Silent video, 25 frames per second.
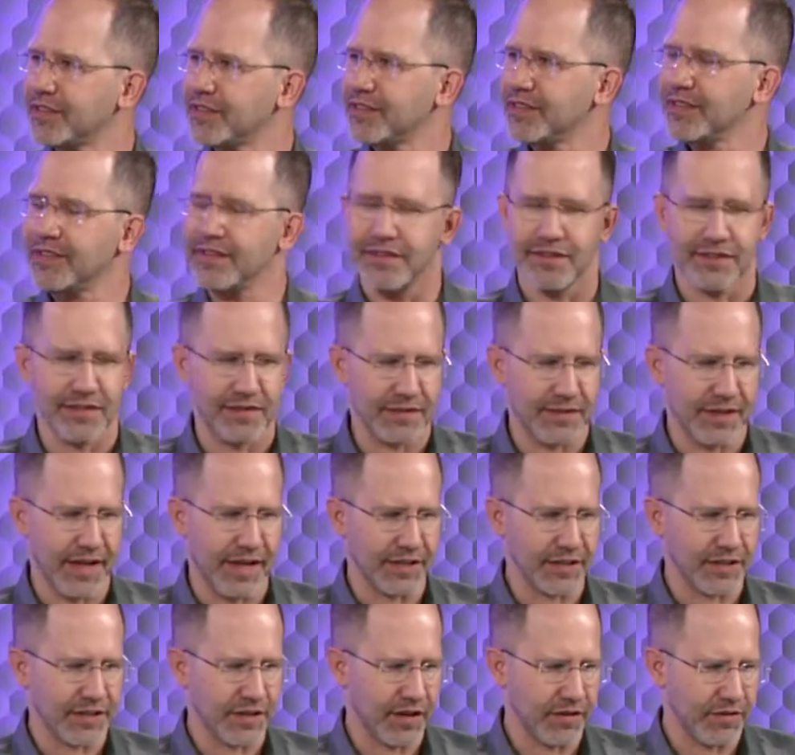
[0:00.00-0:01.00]
yep.
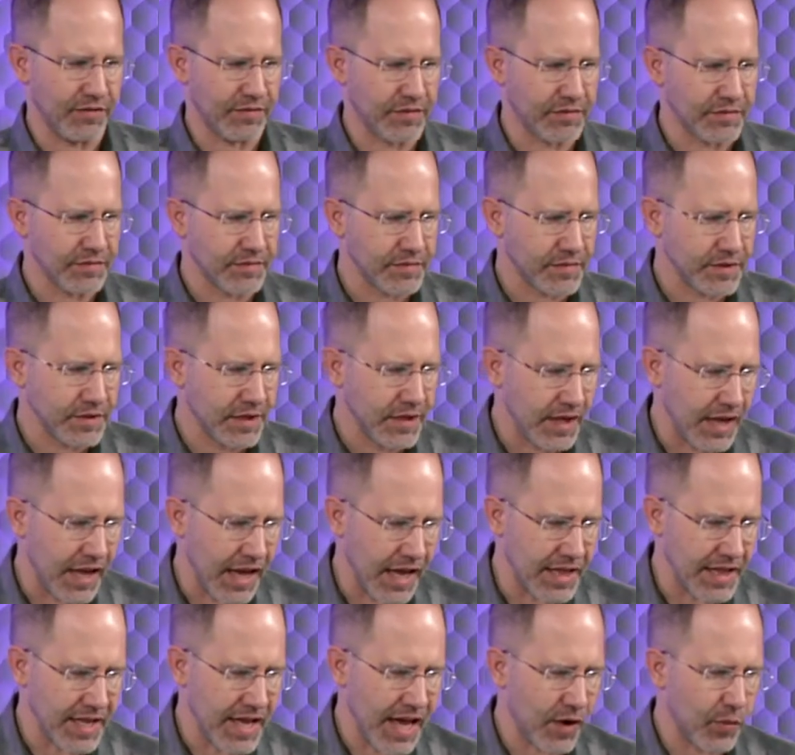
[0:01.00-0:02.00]
that stuff.
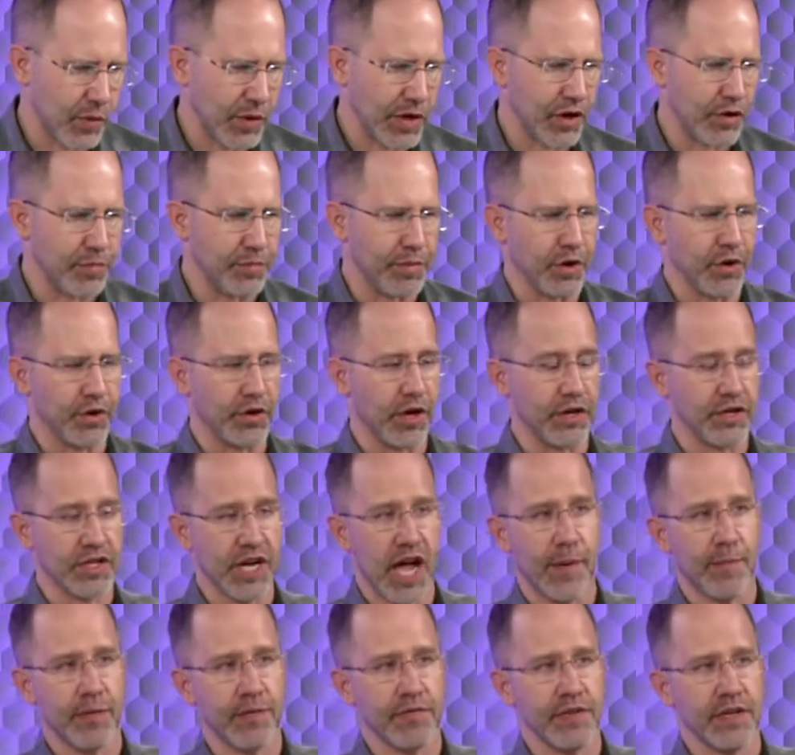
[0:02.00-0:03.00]
And then we could build on
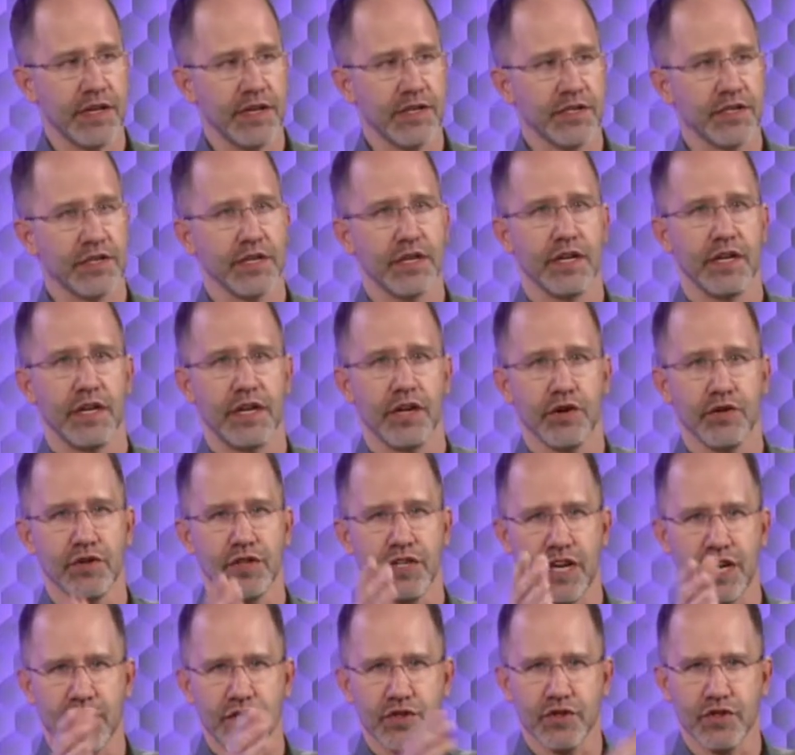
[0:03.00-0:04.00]
top of this. Here's
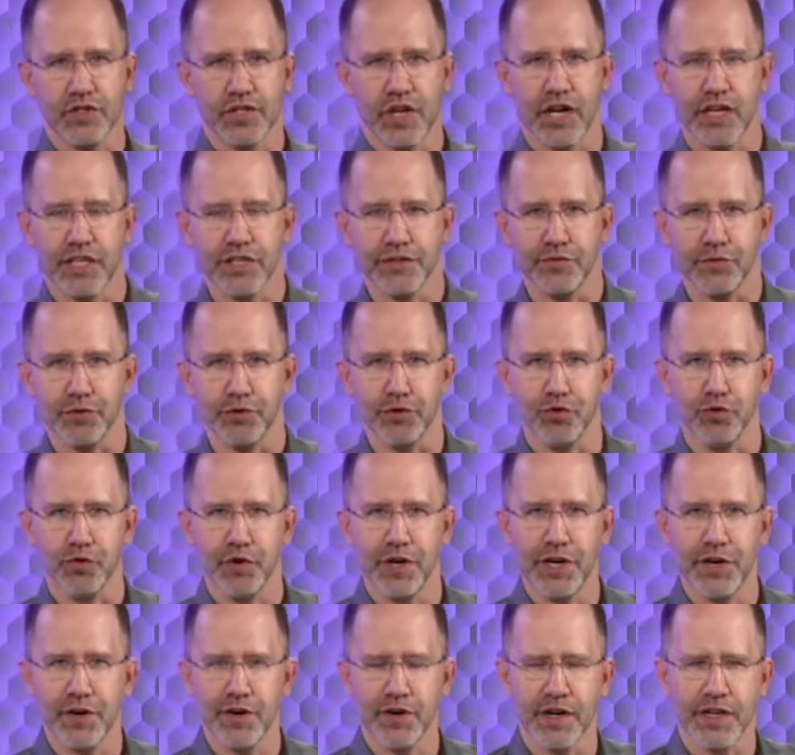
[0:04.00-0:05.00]
an exercise for the
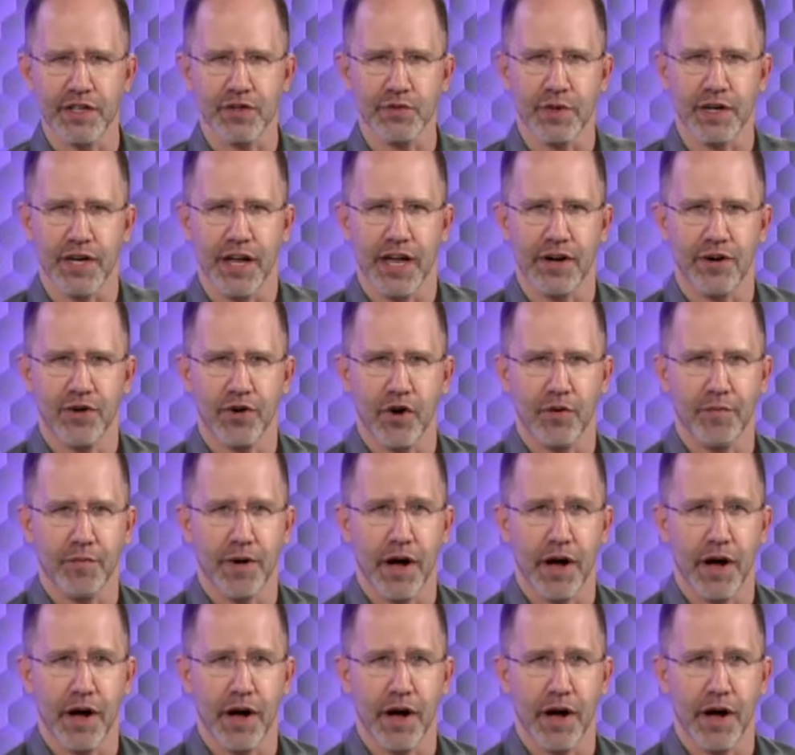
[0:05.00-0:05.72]
reader as we end our